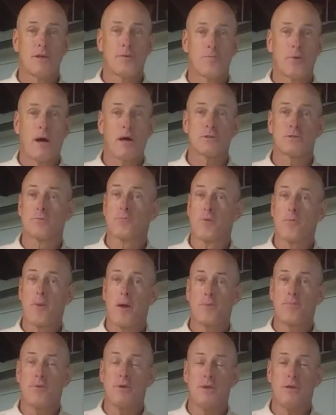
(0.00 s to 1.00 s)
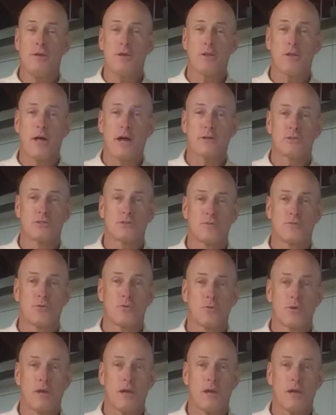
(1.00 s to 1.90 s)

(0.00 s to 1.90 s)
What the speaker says: possibly my PE classes for doing